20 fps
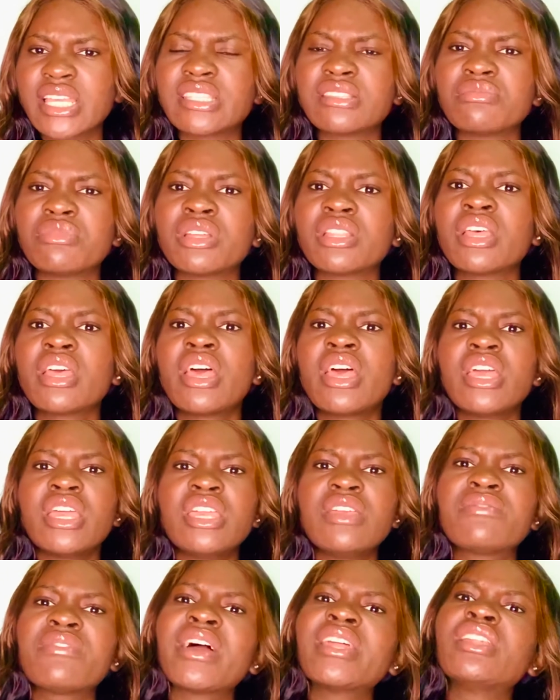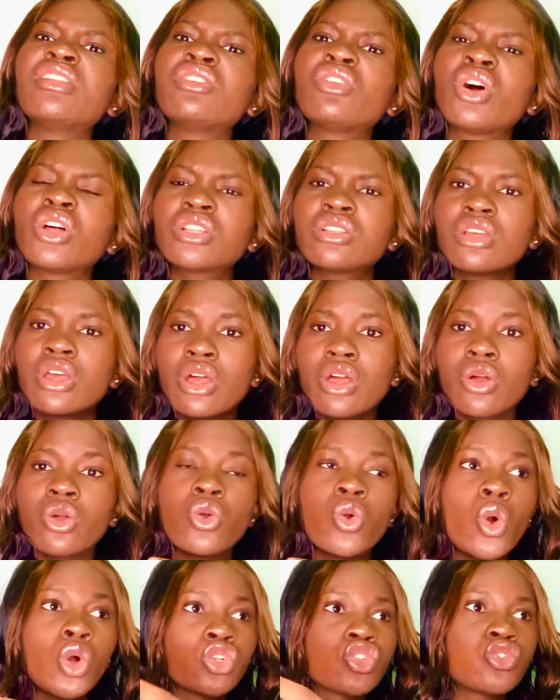But if I did not go
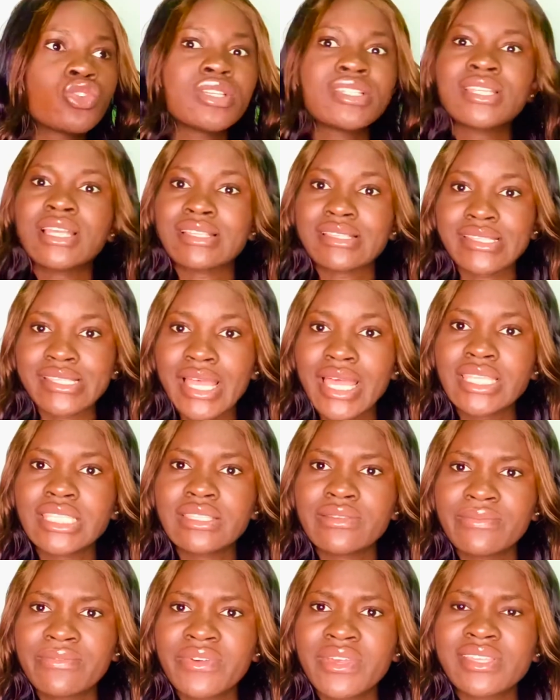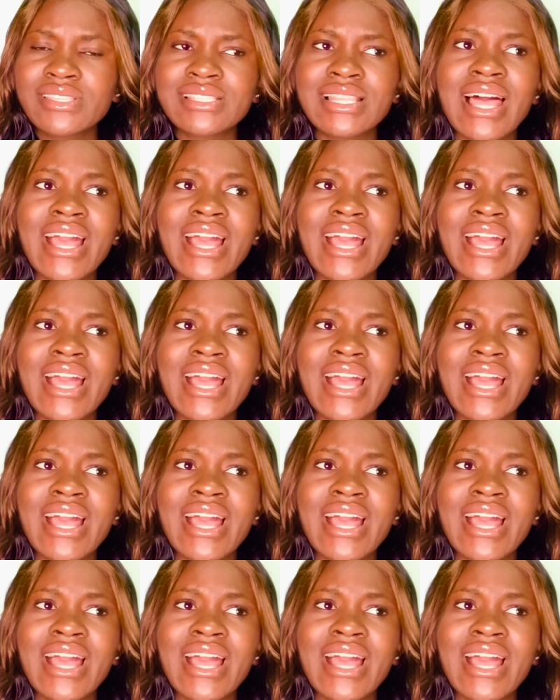through this anxiety phase, like,